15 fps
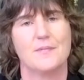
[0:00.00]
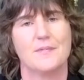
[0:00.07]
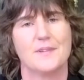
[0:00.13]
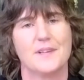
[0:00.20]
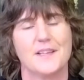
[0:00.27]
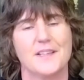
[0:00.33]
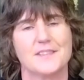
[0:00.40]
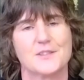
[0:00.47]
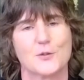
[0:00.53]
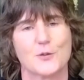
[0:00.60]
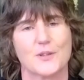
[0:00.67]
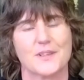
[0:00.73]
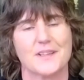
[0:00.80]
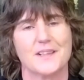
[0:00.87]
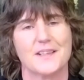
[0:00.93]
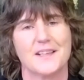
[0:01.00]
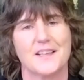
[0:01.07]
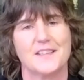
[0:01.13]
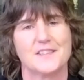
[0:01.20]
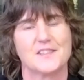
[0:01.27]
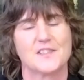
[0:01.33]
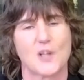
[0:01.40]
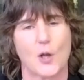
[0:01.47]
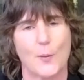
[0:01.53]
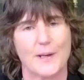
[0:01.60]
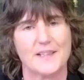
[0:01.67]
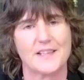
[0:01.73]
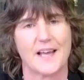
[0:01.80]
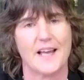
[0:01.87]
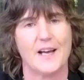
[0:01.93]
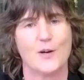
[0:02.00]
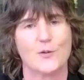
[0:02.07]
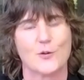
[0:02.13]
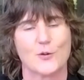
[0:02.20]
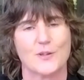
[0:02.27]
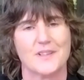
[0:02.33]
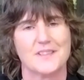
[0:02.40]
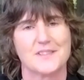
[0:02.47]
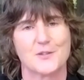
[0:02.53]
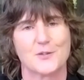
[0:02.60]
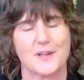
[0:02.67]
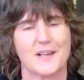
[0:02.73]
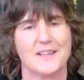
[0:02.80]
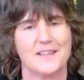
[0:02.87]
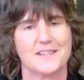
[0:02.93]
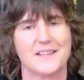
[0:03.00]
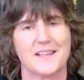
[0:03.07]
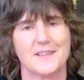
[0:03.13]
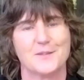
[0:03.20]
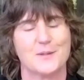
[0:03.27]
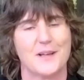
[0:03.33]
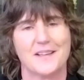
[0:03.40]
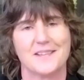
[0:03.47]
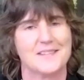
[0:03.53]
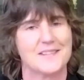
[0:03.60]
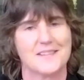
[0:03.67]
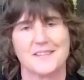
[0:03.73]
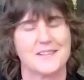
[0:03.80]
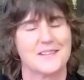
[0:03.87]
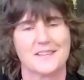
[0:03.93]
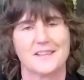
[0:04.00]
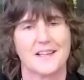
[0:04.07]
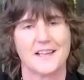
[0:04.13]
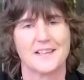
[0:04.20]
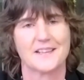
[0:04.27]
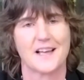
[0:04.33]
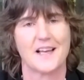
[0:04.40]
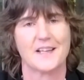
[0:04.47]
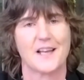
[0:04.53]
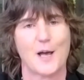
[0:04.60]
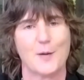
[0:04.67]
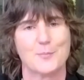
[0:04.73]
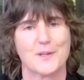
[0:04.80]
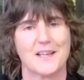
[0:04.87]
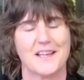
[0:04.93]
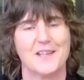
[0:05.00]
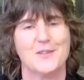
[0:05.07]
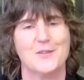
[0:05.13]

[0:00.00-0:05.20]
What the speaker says: Is it slowing down, or is there anything like that happening